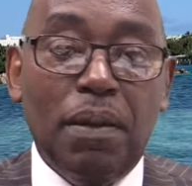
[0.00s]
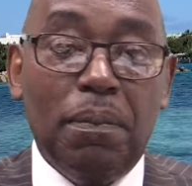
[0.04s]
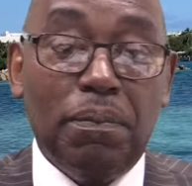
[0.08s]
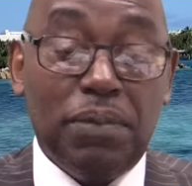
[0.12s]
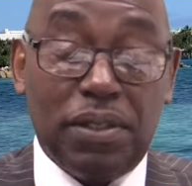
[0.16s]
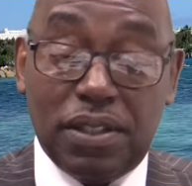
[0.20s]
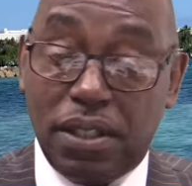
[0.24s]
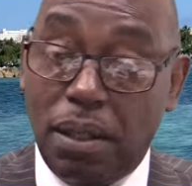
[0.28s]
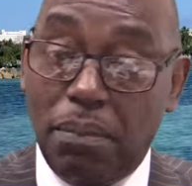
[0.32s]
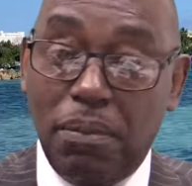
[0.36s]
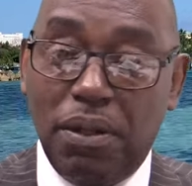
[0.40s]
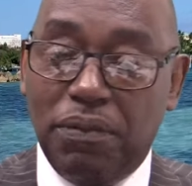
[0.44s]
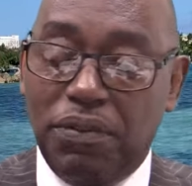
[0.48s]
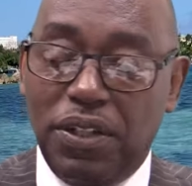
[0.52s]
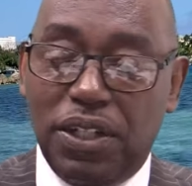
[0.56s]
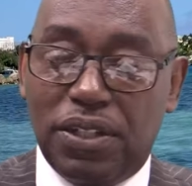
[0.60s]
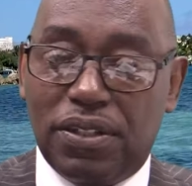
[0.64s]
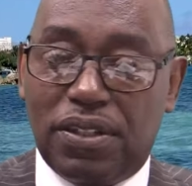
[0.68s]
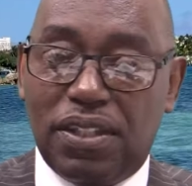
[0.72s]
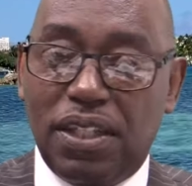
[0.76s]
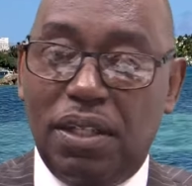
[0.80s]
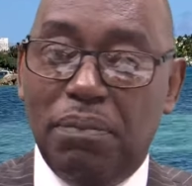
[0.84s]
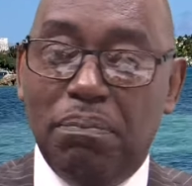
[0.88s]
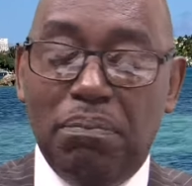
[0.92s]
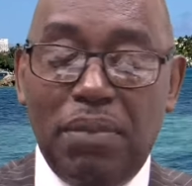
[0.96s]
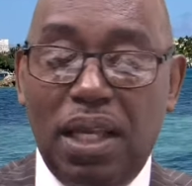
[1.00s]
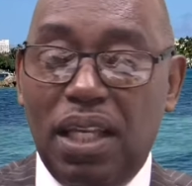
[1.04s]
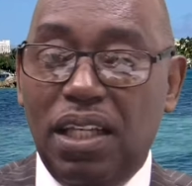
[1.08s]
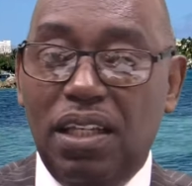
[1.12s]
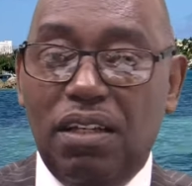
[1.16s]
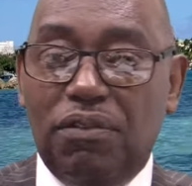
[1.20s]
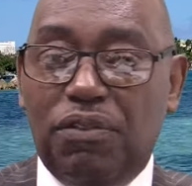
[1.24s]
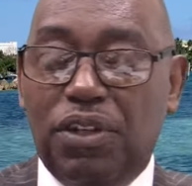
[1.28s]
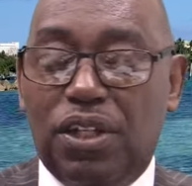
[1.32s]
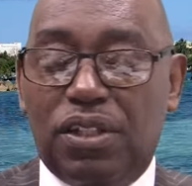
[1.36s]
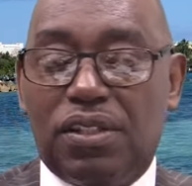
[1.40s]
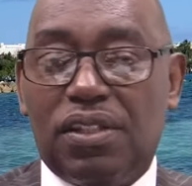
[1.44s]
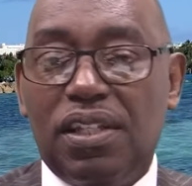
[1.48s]
some of us, and many
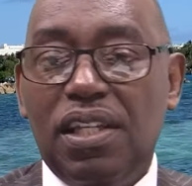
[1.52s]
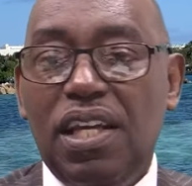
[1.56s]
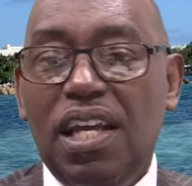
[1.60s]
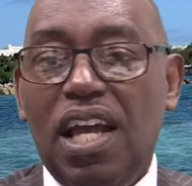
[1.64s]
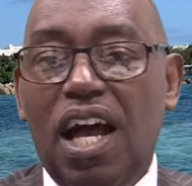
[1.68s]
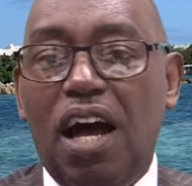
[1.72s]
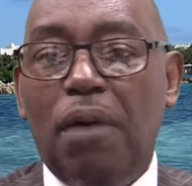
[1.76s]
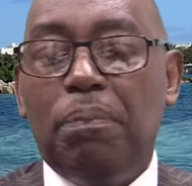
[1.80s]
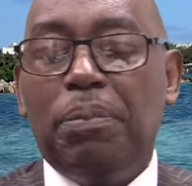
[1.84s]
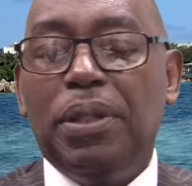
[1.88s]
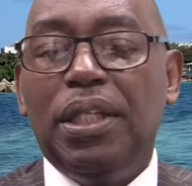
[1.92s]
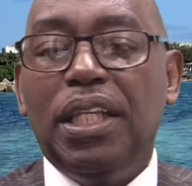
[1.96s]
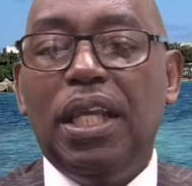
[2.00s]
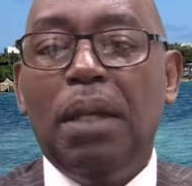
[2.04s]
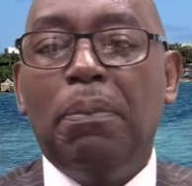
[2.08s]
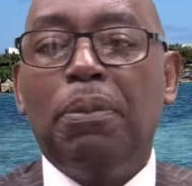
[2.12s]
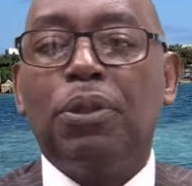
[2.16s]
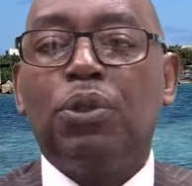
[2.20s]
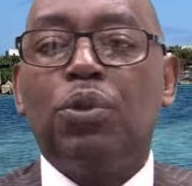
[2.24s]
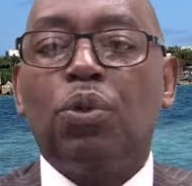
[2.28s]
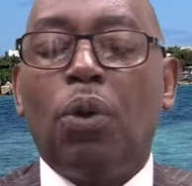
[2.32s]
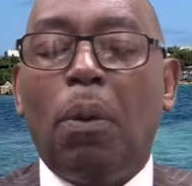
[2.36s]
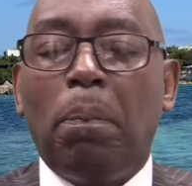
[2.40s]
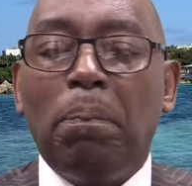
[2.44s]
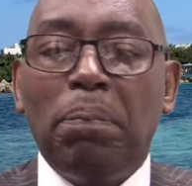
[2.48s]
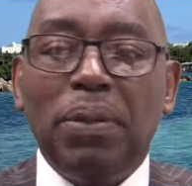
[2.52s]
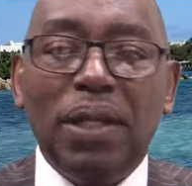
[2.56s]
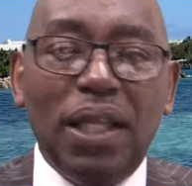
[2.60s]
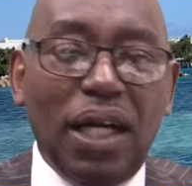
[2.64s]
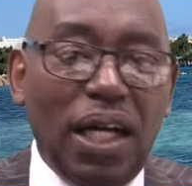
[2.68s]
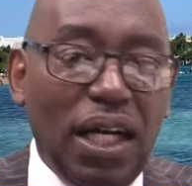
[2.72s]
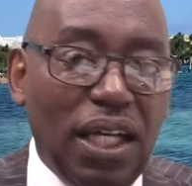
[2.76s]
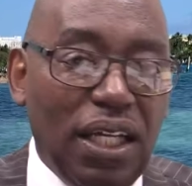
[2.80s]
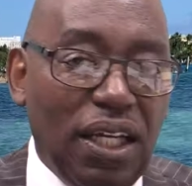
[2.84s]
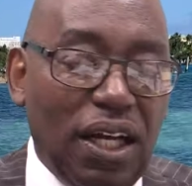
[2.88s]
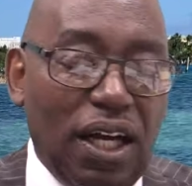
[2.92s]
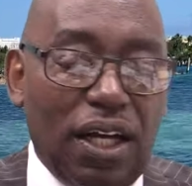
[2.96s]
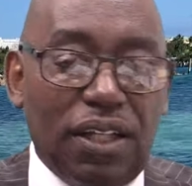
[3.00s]
of us have been able to
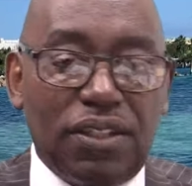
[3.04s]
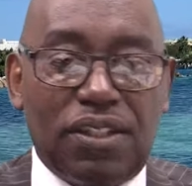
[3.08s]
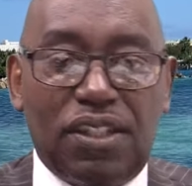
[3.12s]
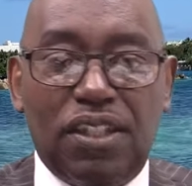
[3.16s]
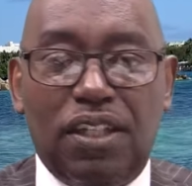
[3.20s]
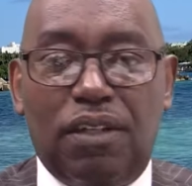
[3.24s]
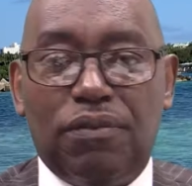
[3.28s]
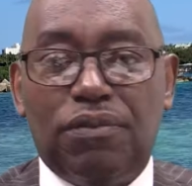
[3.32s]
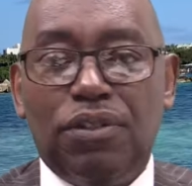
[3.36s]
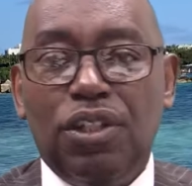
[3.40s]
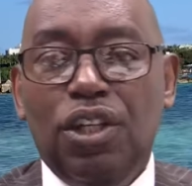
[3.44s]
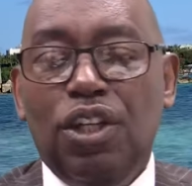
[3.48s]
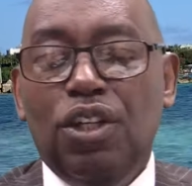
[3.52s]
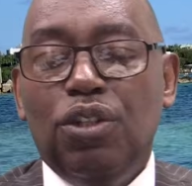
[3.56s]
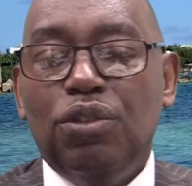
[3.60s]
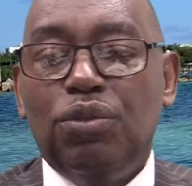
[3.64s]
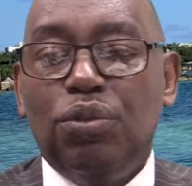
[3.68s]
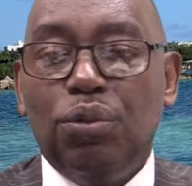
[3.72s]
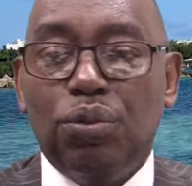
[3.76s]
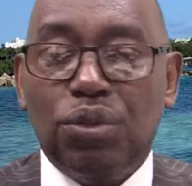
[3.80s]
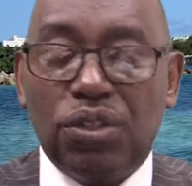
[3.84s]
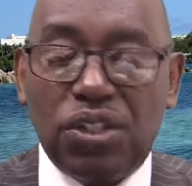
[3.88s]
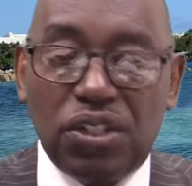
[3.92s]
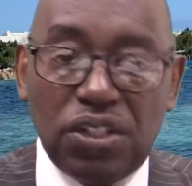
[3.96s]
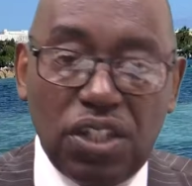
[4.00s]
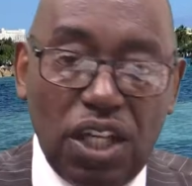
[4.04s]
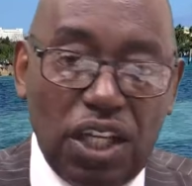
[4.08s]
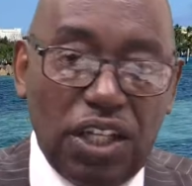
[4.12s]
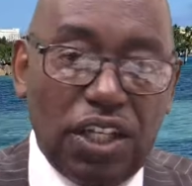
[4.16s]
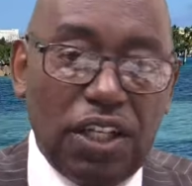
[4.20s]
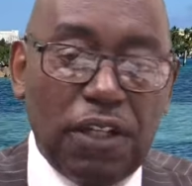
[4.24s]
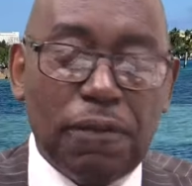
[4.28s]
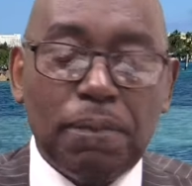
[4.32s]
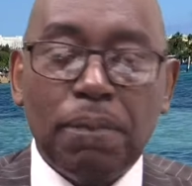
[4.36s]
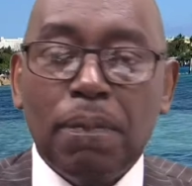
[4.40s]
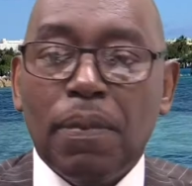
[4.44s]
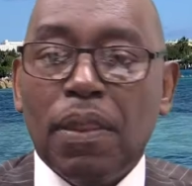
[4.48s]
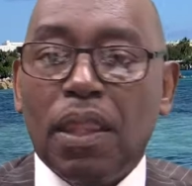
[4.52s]
apply ourselves through study,